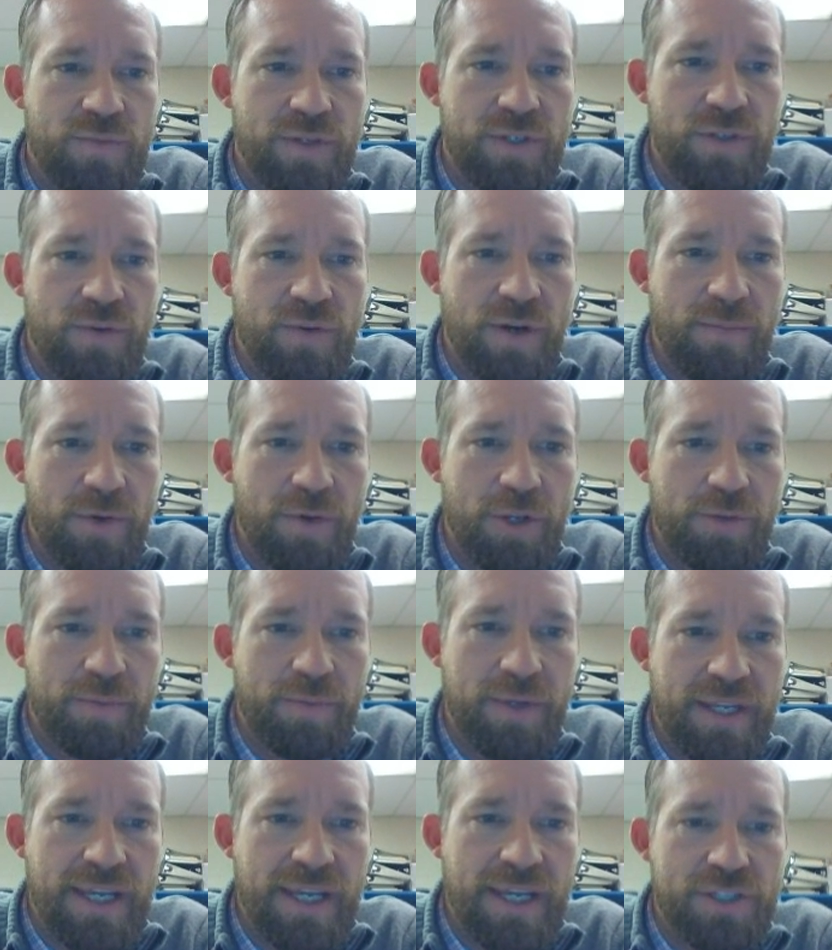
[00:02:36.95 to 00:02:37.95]
We do our
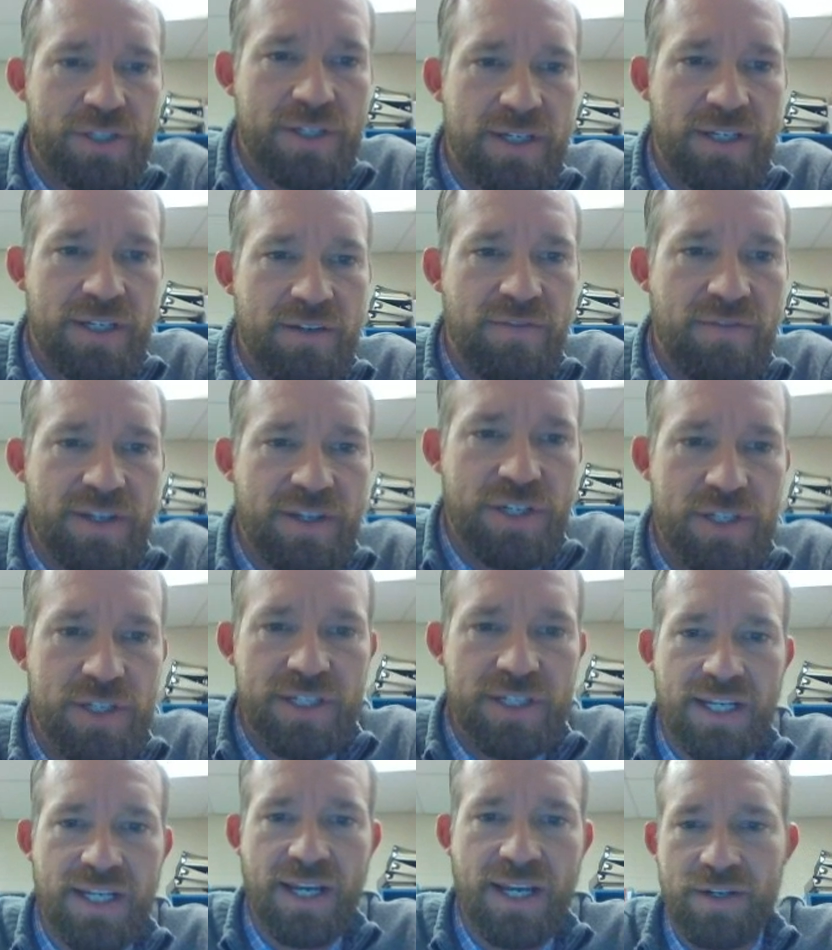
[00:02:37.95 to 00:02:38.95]
multiplication and
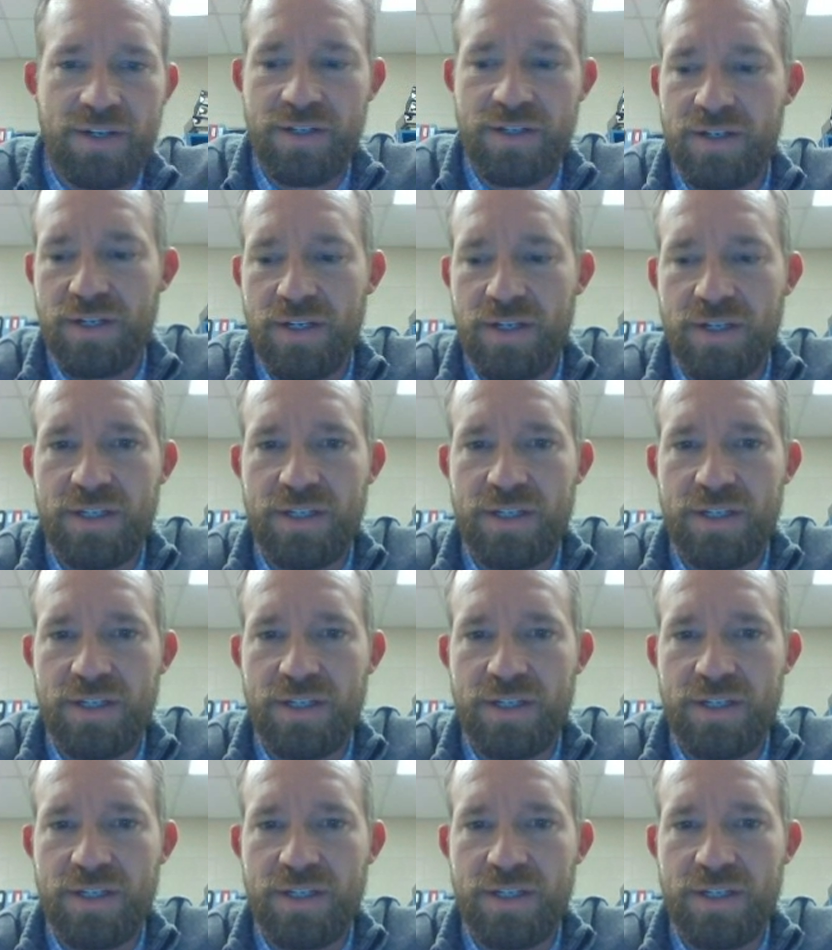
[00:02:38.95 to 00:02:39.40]
division together.